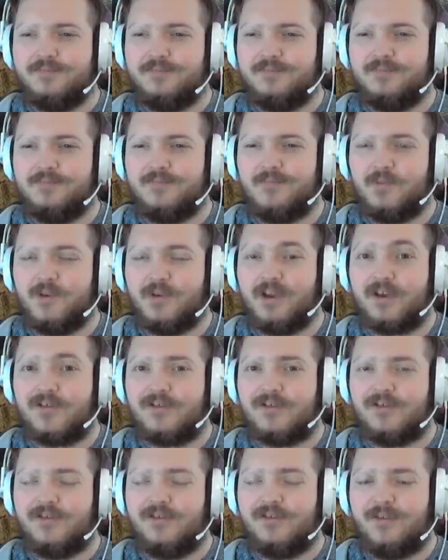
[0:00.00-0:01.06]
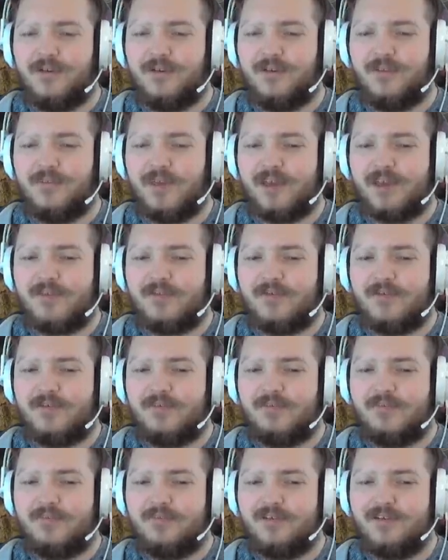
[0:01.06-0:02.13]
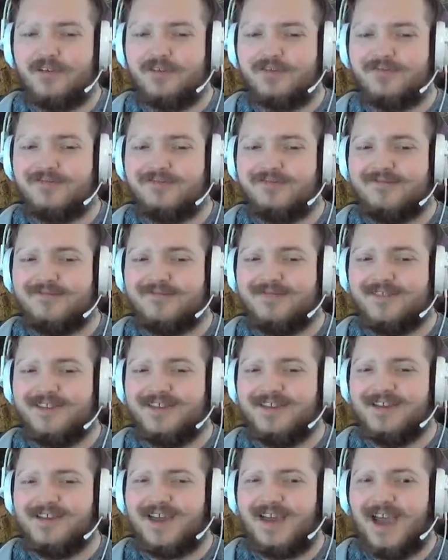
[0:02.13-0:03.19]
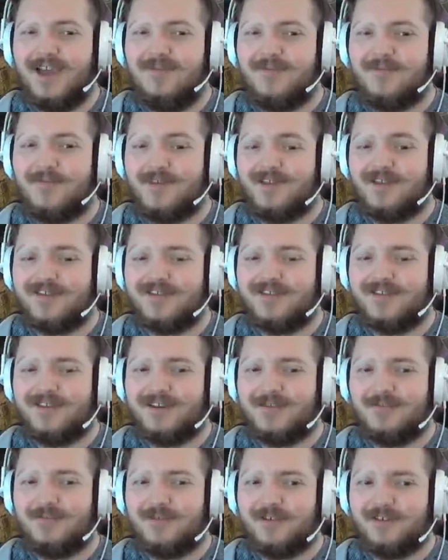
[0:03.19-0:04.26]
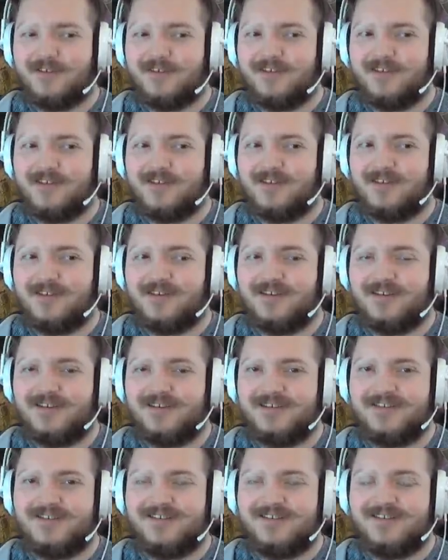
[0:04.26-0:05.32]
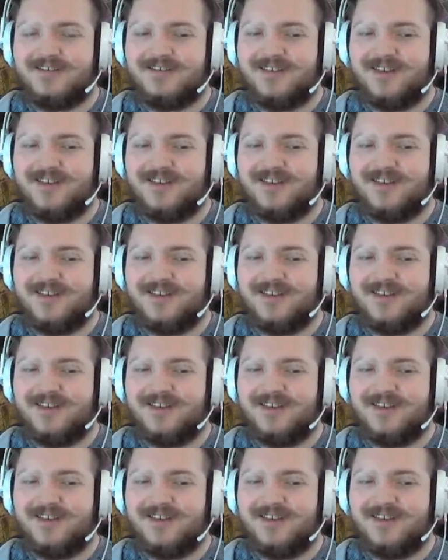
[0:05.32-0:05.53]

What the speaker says: reduction on the mastery, but I wish that it worked in I